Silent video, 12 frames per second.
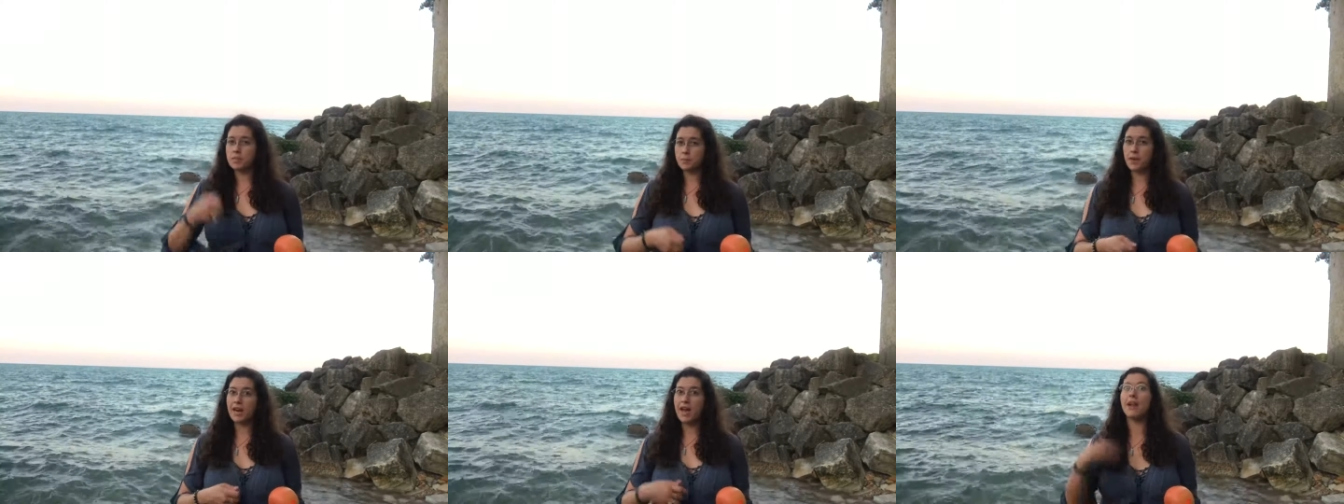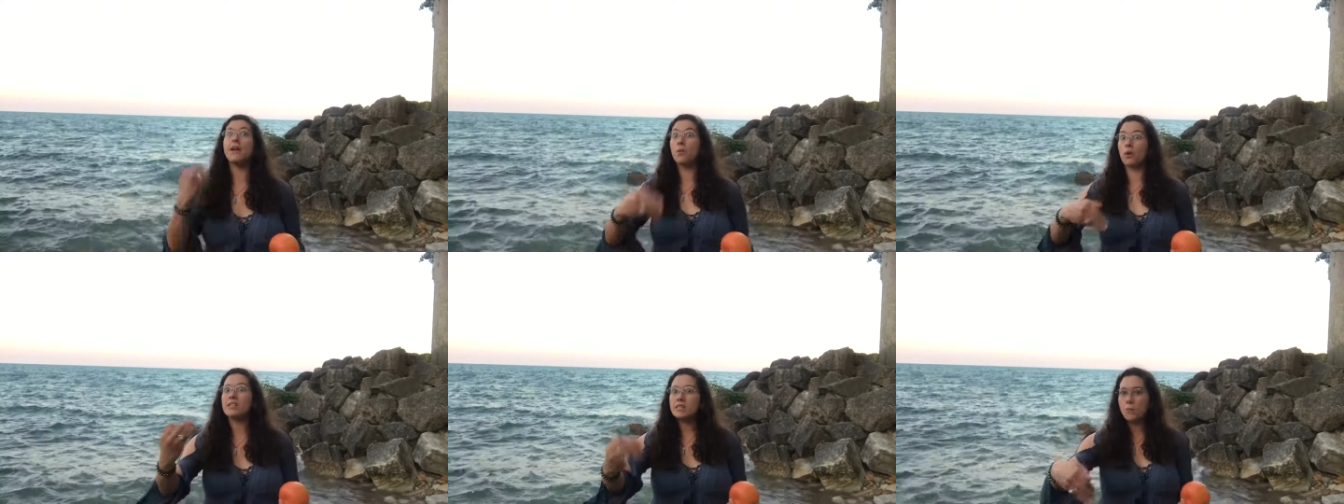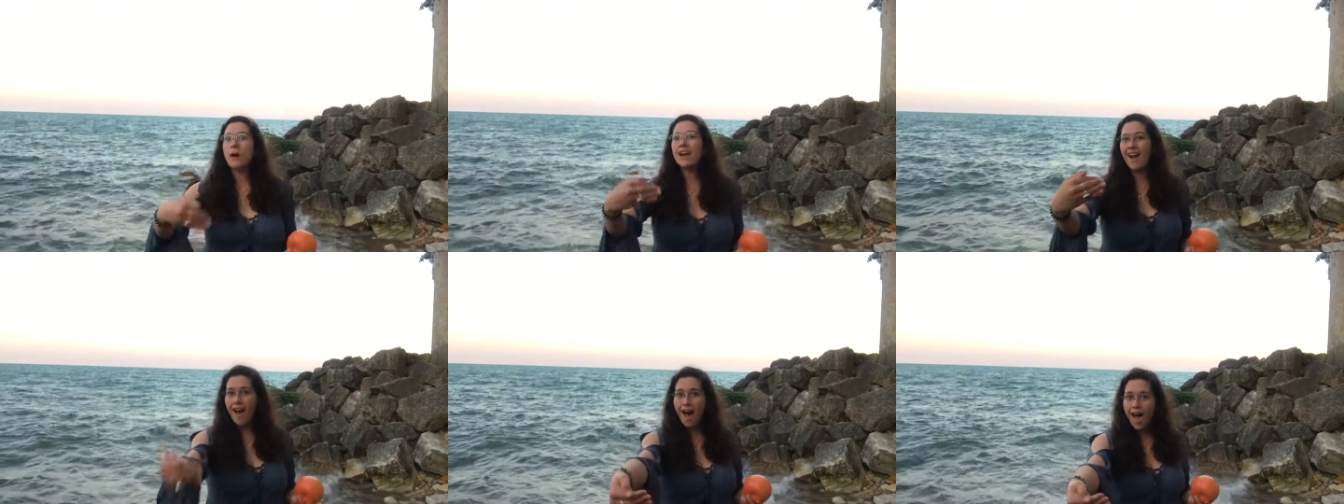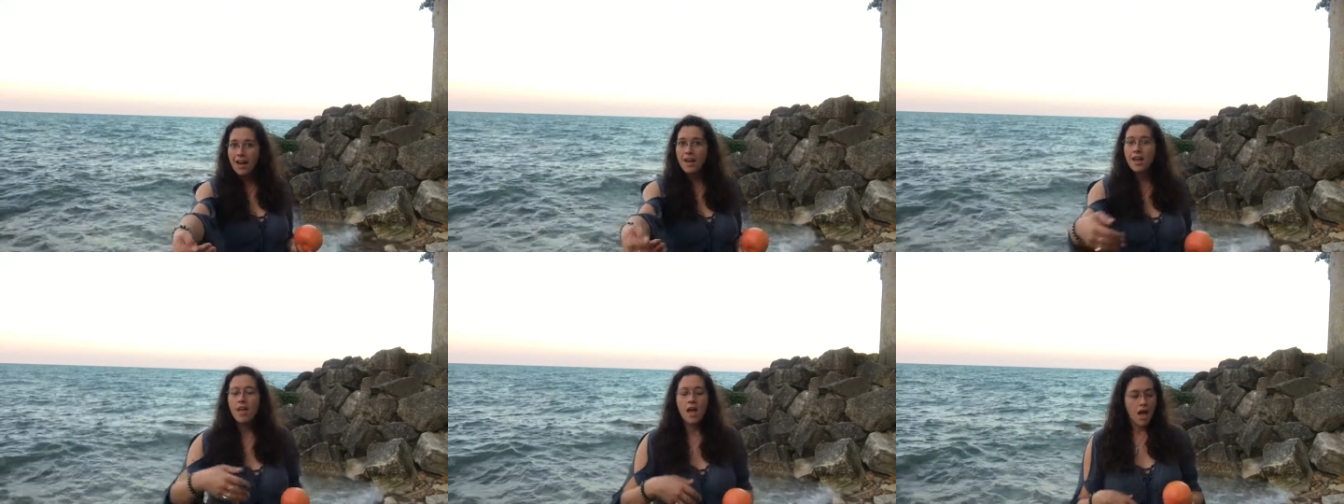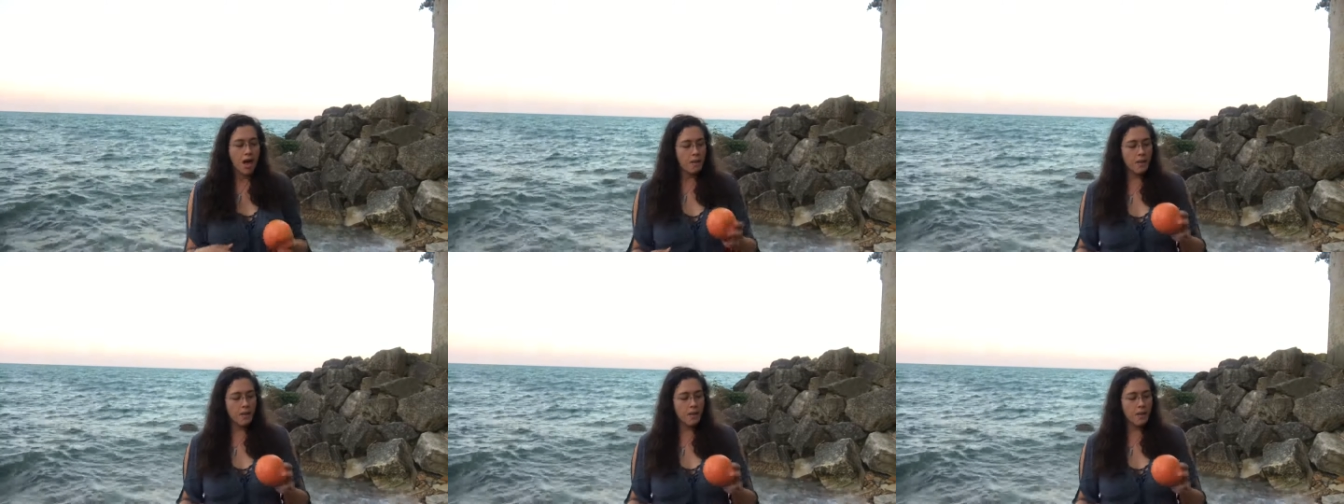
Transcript: was sprayed on it was sprayed on.